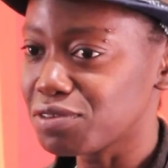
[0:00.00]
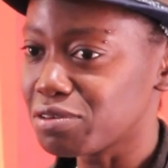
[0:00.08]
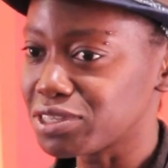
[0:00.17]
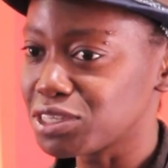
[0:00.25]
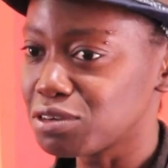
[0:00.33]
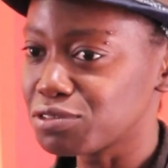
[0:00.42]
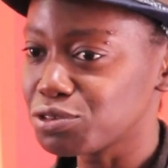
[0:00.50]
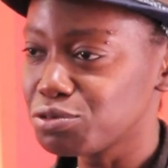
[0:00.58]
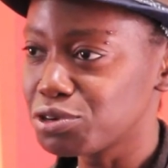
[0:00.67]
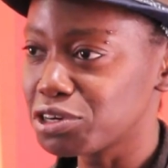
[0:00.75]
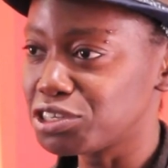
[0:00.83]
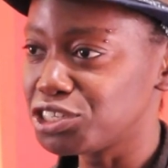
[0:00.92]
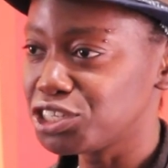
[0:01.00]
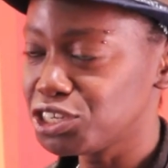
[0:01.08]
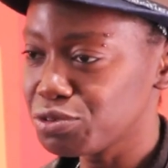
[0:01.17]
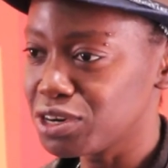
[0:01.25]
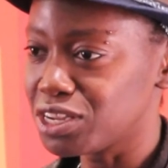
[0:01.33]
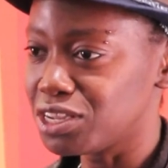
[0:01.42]
ourselves who
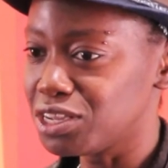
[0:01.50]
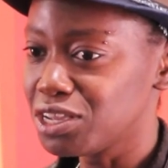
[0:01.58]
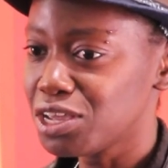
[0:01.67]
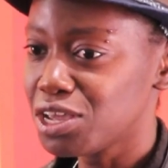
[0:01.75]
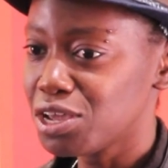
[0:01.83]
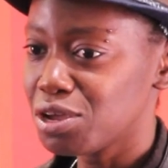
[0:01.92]
continually